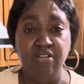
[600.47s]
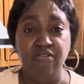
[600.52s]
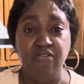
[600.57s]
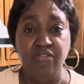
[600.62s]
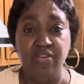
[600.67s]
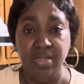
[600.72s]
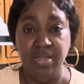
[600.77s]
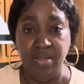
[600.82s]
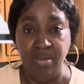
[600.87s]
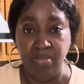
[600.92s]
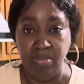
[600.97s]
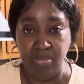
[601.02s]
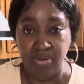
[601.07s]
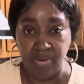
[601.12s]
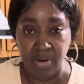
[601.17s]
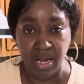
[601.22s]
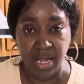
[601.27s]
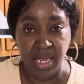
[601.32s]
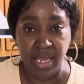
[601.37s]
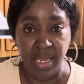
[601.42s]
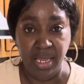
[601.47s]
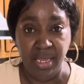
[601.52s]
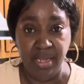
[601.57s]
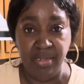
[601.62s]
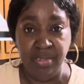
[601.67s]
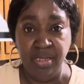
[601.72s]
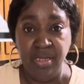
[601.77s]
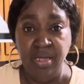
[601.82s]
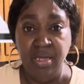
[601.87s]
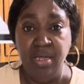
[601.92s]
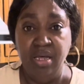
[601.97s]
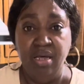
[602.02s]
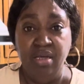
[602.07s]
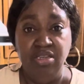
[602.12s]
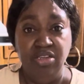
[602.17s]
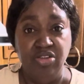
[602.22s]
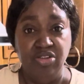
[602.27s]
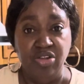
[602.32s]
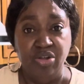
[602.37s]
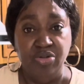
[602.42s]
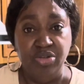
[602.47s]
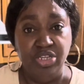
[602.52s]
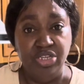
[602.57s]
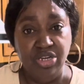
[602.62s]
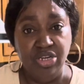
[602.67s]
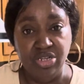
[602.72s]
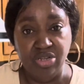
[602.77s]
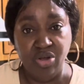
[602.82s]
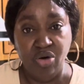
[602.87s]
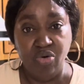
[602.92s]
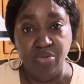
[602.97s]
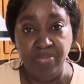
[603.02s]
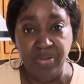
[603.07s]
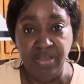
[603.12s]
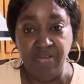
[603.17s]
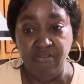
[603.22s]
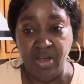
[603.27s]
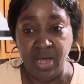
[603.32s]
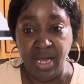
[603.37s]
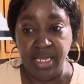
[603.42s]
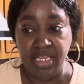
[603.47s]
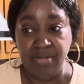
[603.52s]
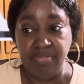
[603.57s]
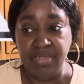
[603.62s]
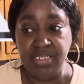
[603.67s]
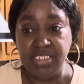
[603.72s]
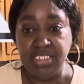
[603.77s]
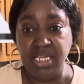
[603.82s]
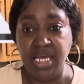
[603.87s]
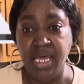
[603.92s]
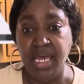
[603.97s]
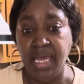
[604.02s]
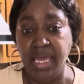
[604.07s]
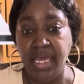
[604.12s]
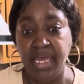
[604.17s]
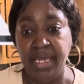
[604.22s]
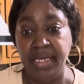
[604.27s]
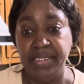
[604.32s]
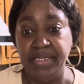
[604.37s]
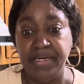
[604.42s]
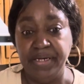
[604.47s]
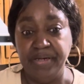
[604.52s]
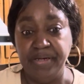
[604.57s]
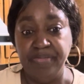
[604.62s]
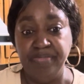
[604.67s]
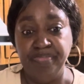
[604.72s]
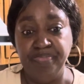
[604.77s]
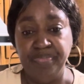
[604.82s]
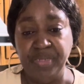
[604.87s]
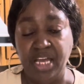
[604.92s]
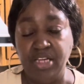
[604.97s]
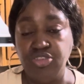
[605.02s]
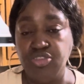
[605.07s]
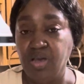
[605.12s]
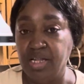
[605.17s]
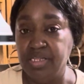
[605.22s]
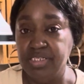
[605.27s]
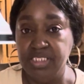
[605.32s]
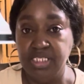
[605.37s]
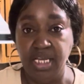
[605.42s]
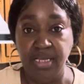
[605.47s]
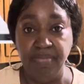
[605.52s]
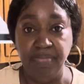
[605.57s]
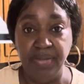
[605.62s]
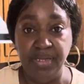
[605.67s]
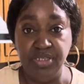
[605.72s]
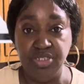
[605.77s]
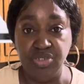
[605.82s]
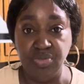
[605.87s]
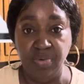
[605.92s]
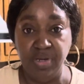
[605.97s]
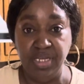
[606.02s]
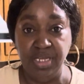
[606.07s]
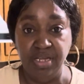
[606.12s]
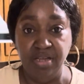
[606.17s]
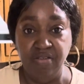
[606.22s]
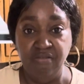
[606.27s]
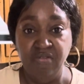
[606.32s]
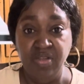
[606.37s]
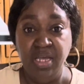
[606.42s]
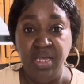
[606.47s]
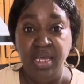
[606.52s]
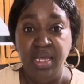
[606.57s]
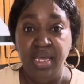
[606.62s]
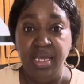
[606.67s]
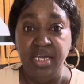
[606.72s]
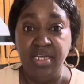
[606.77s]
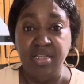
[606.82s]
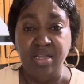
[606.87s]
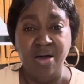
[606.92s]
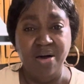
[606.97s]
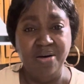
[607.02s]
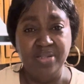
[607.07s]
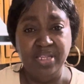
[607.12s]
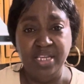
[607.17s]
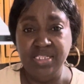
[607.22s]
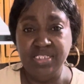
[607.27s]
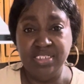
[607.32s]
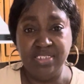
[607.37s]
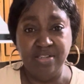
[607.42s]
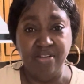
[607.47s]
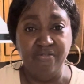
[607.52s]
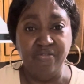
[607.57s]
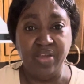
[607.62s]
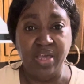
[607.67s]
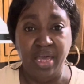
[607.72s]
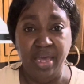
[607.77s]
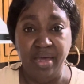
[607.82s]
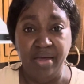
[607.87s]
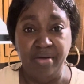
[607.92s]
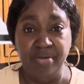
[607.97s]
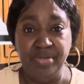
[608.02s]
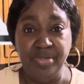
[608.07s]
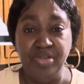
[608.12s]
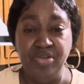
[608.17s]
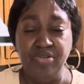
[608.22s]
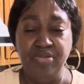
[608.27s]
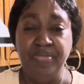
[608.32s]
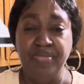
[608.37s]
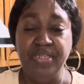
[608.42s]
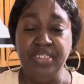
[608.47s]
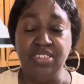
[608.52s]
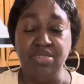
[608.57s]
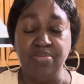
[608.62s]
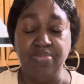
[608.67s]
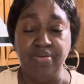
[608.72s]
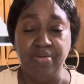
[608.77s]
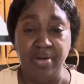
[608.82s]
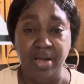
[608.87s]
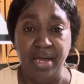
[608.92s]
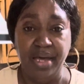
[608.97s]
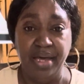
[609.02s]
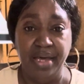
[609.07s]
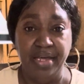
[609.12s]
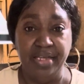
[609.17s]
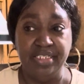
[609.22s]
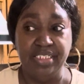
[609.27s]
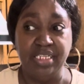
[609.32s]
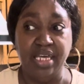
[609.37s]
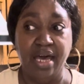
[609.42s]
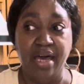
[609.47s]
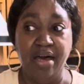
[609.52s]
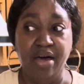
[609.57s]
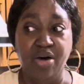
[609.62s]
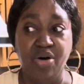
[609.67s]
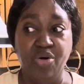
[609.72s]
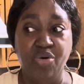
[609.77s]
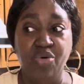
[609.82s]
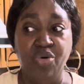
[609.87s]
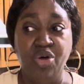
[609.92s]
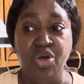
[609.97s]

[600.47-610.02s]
for the brain, you know, your good old B vitamins. And I try to take B12. And all that stuff counts. You'll be surprised how,